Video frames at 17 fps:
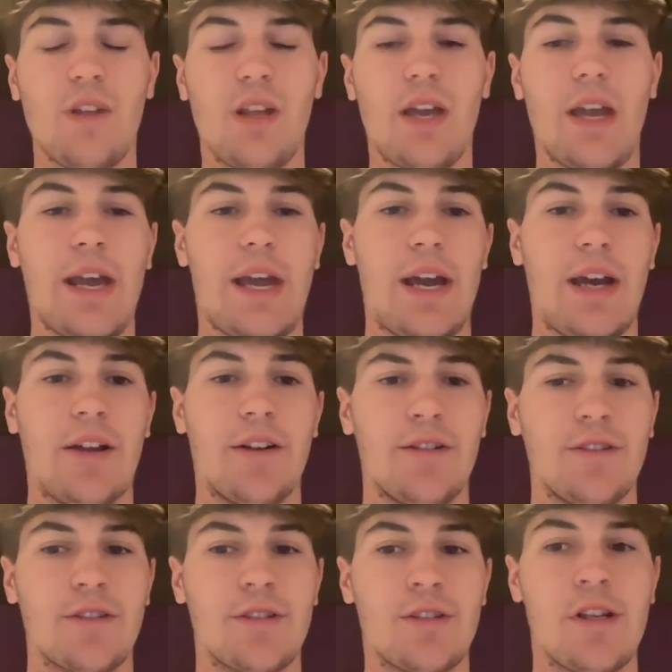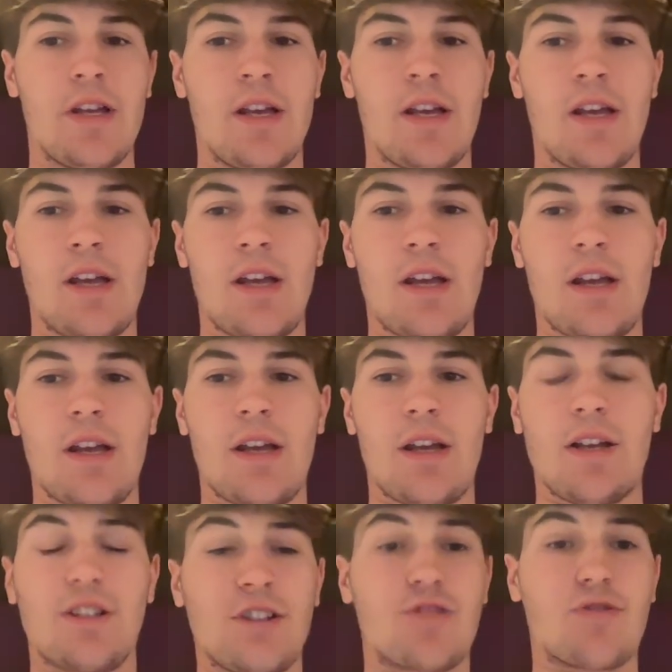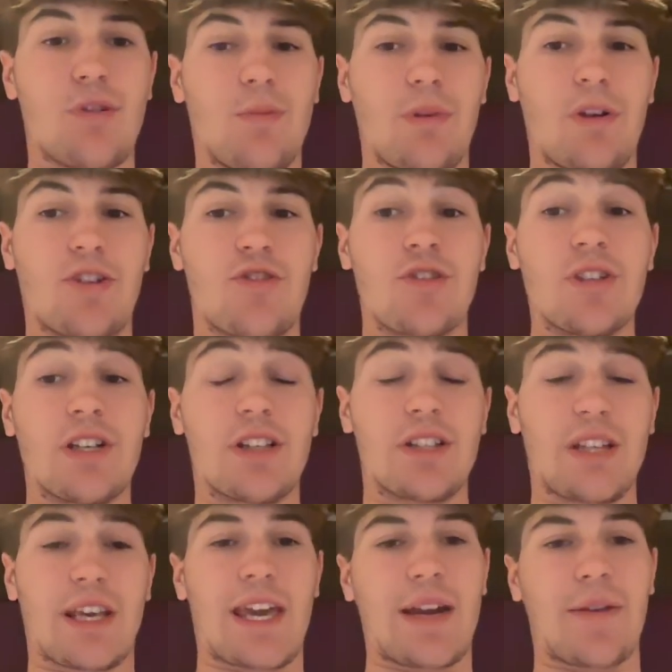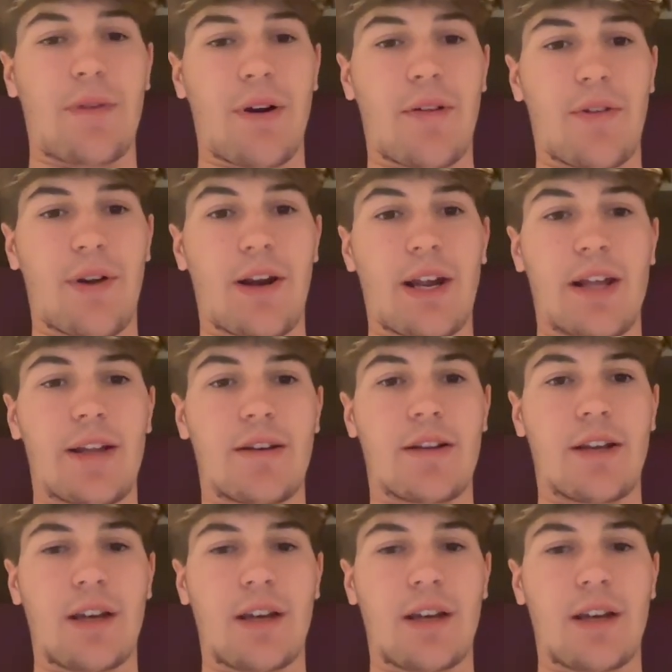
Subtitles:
And it's extremely interesting because they can't renovate it.